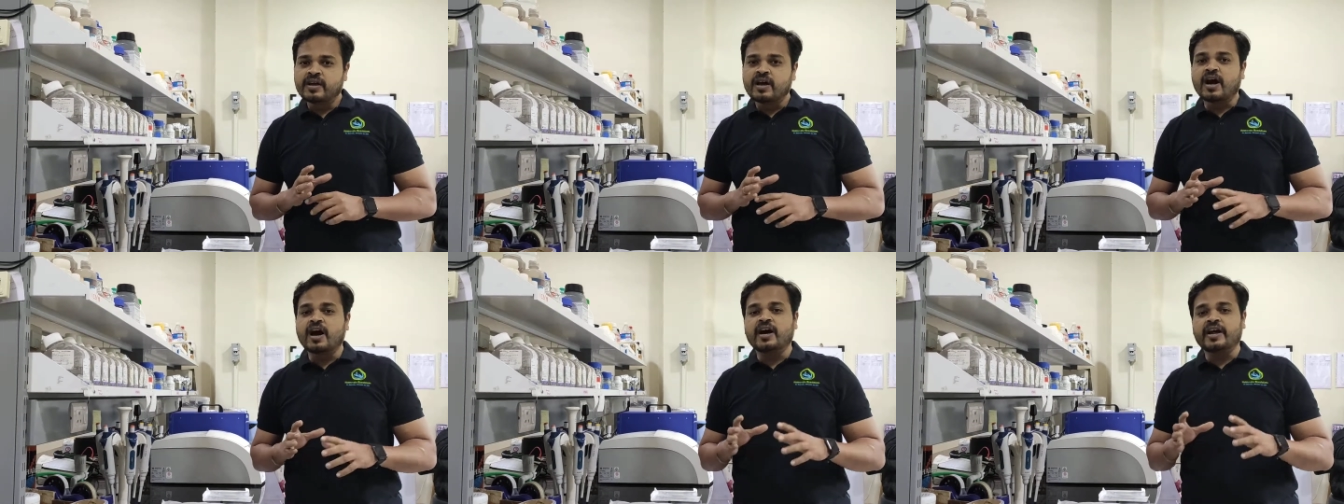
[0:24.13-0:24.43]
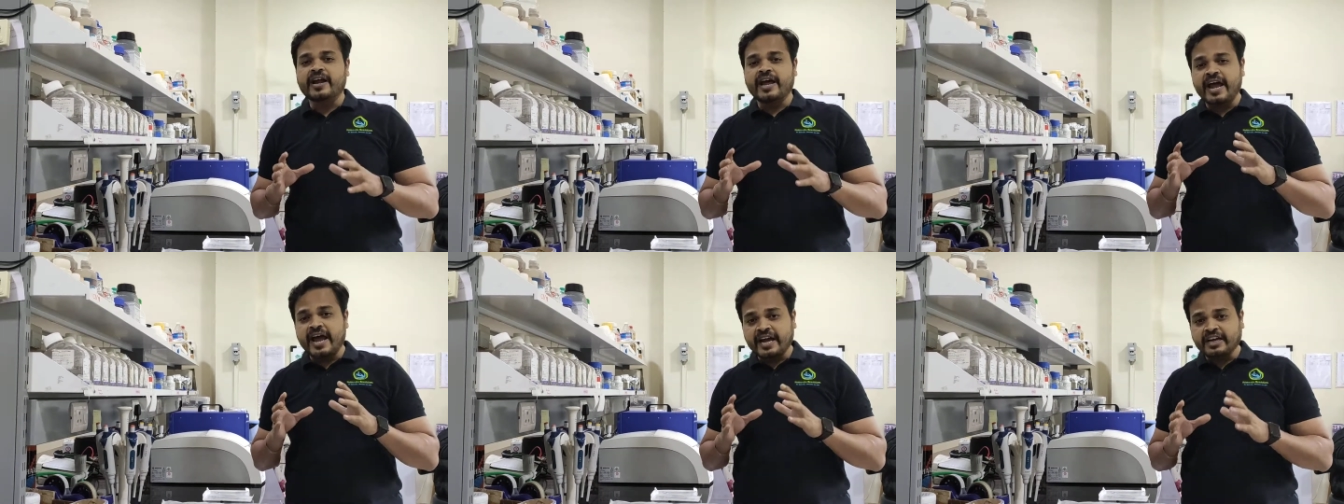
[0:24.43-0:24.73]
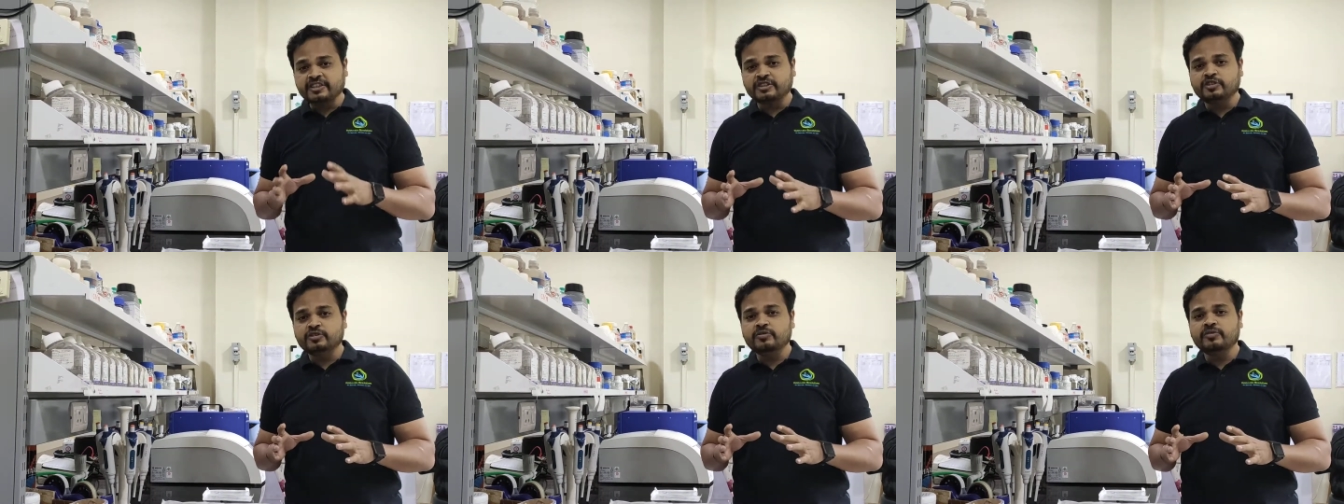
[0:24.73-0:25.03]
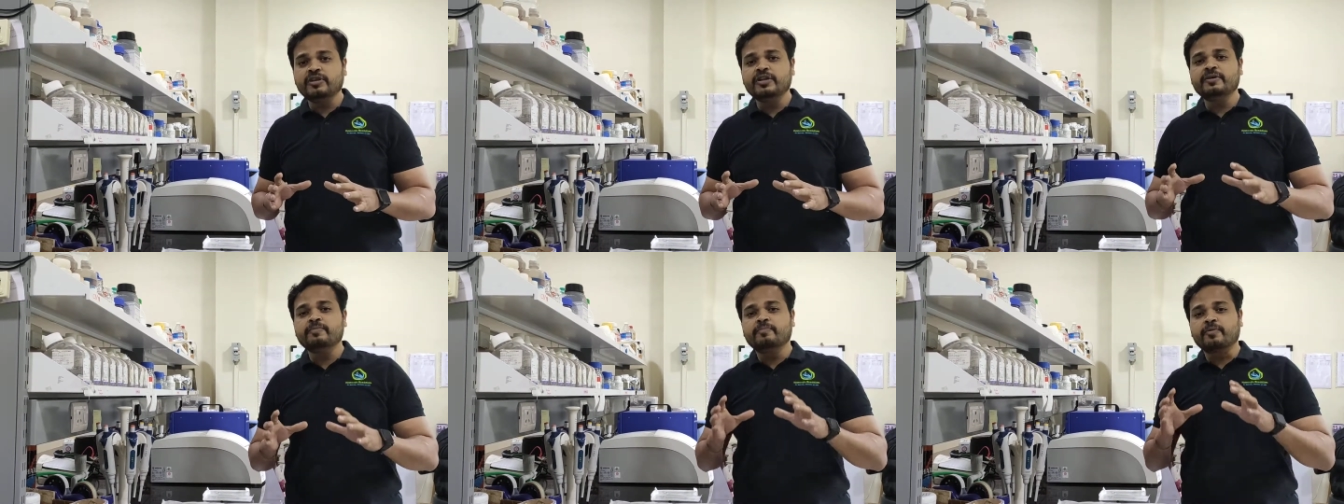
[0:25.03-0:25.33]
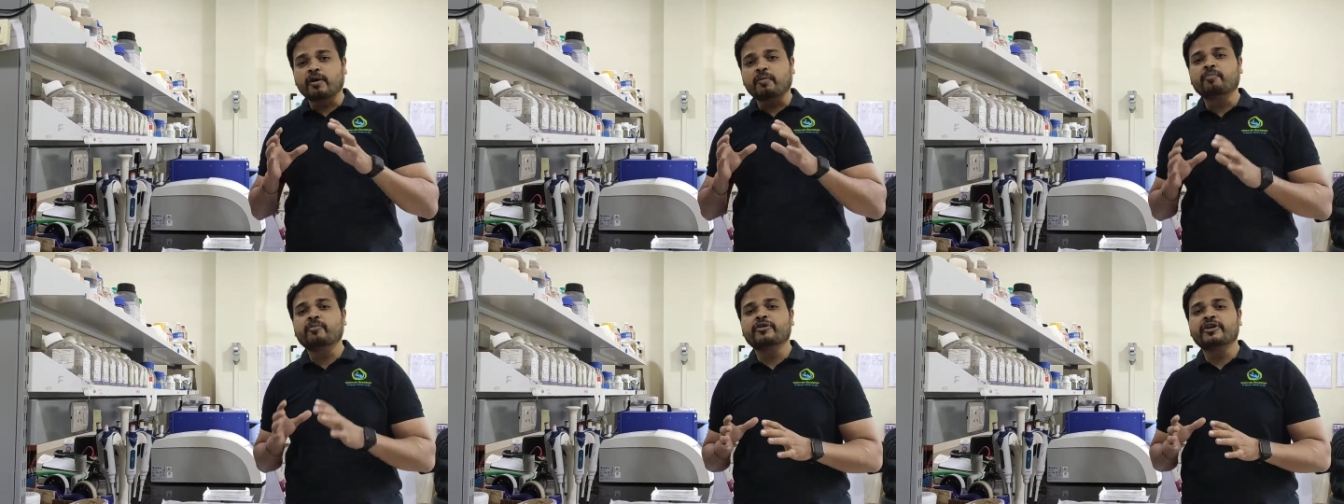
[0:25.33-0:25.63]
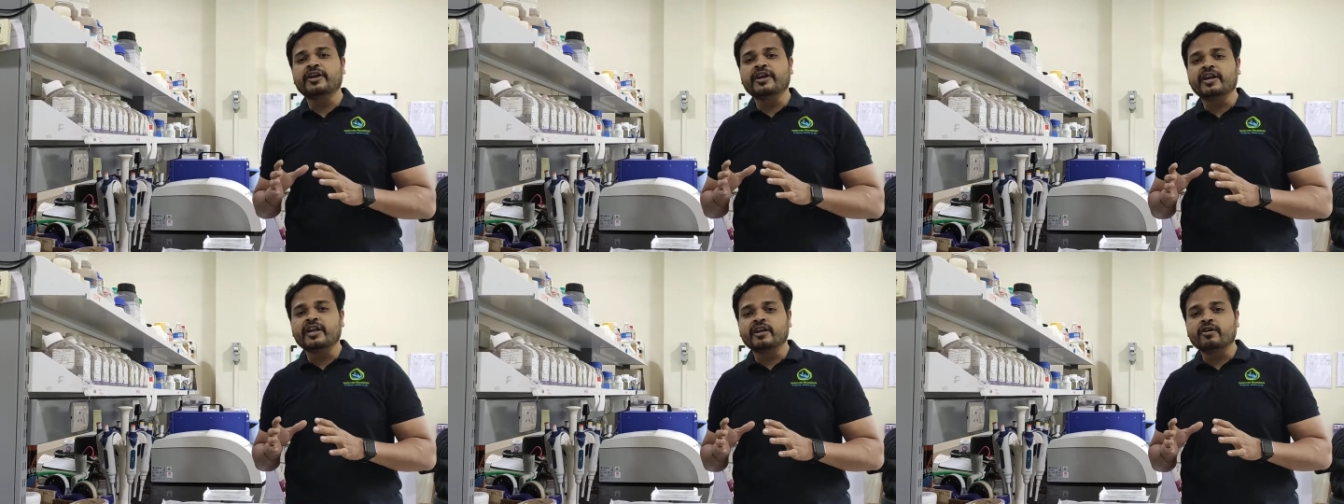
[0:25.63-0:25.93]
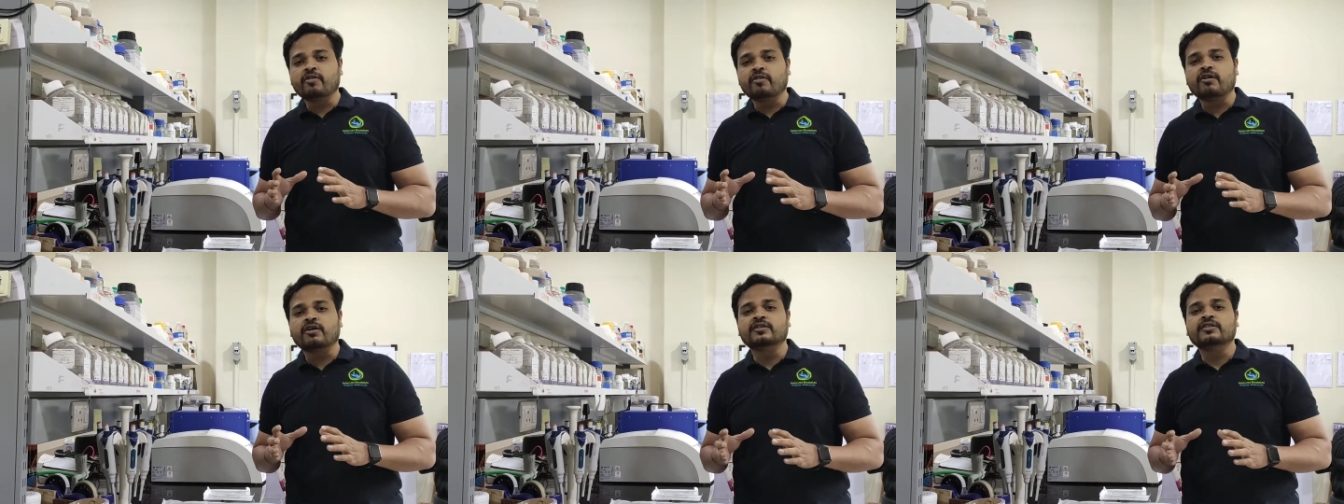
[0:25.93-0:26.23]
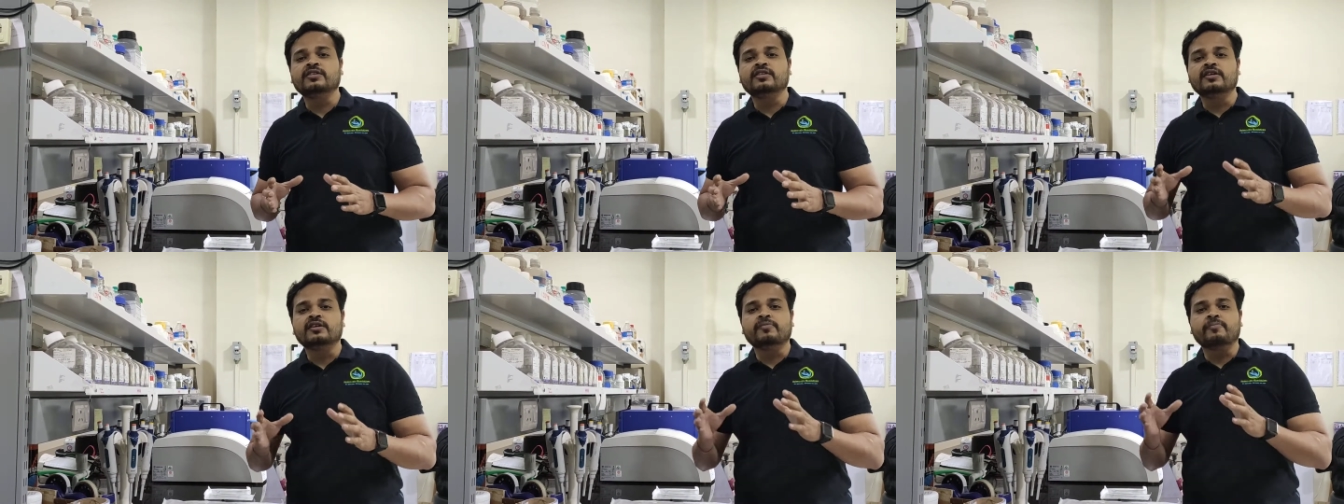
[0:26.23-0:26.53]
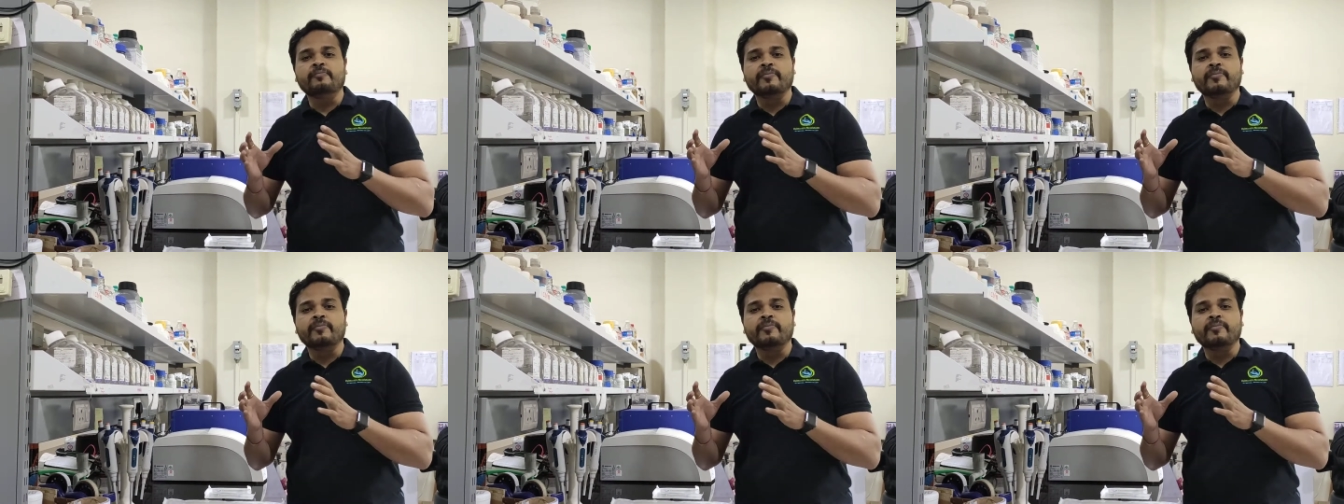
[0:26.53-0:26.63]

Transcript: are actually propagating on the